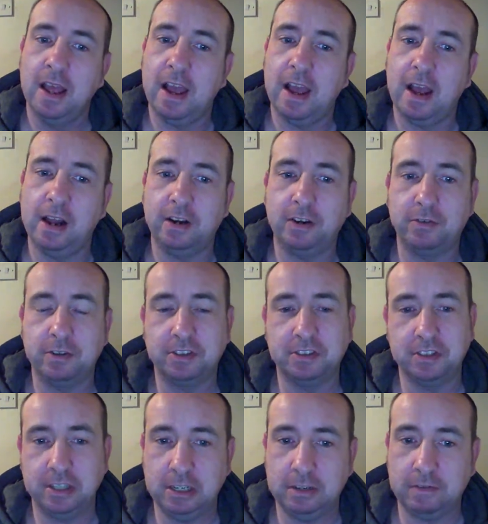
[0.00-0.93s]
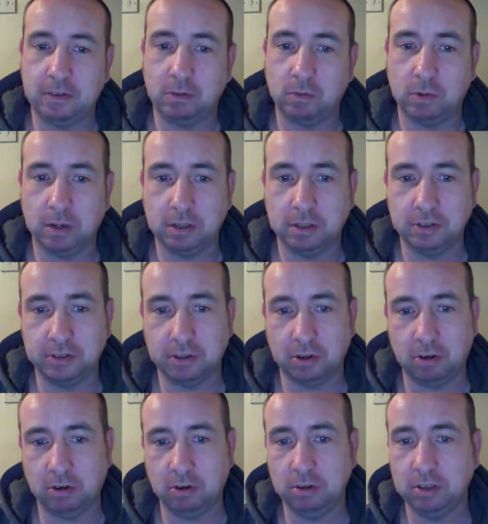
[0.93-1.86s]
and receiver was
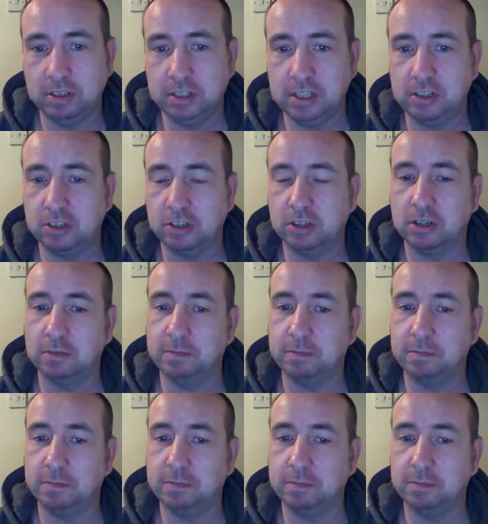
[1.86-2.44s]
all digital,